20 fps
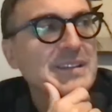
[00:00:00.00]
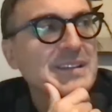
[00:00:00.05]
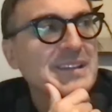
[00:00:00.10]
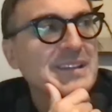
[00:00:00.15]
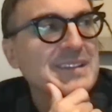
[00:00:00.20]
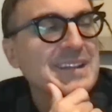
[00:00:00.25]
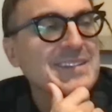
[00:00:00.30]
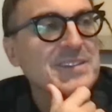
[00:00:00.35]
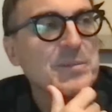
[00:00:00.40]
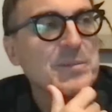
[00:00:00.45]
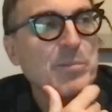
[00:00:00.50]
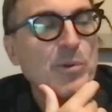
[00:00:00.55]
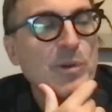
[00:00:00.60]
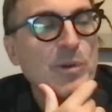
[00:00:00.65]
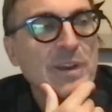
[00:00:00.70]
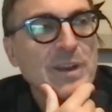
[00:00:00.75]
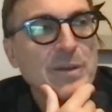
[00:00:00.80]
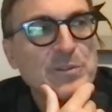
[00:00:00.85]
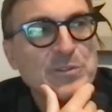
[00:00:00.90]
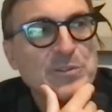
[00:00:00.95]
And that's the
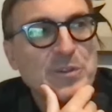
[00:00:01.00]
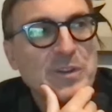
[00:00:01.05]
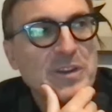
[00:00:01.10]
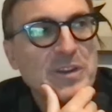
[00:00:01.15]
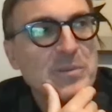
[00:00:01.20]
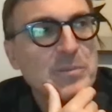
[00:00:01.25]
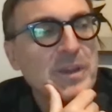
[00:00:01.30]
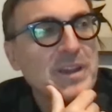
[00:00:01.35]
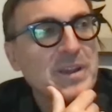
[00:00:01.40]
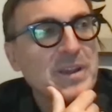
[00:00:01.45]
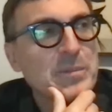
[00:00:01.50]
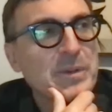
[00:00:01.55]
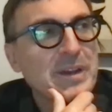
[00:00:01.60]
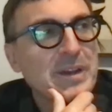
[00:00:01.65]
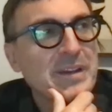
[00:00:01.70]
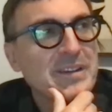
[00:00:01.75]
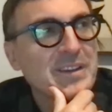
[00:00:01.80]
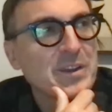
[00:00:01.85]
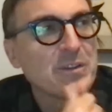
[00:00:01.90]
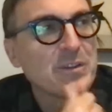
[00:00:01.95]
point I was trying to make
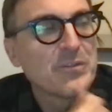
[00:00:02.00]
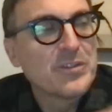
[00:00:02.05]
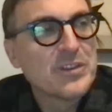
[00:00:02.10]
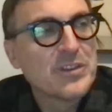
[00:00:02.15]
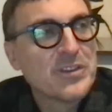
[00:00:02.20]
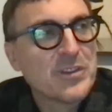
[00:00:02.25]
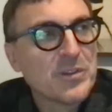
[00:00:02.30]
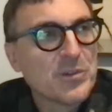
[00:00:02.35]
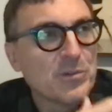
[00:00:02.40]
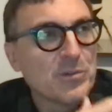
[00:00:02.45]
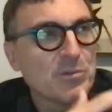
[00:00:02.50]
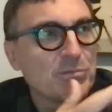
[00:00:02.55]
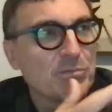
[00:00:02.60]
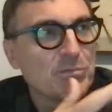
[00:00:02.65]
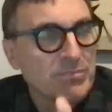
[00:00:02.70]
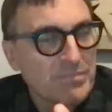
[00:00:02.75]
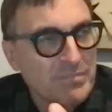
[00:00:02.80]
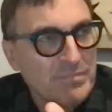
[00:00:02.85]
about, you know, if you do